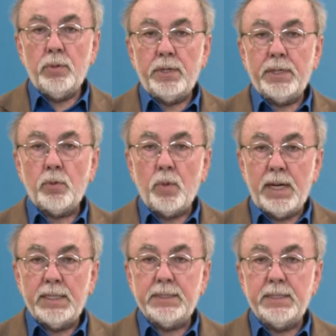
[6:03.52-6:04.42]
water
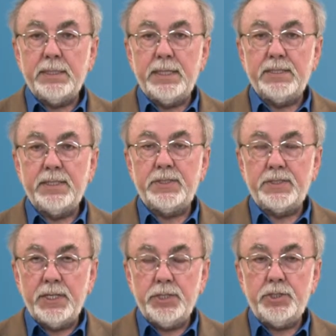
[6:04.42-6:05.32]
quality is
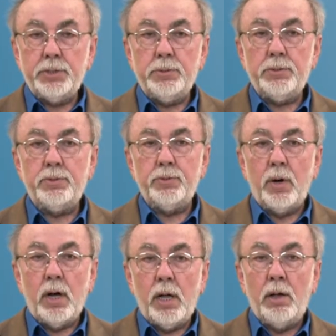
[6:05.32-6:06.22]
essential to
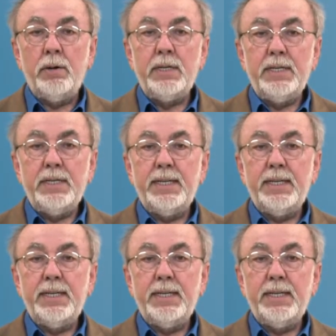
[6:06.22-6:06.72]
all,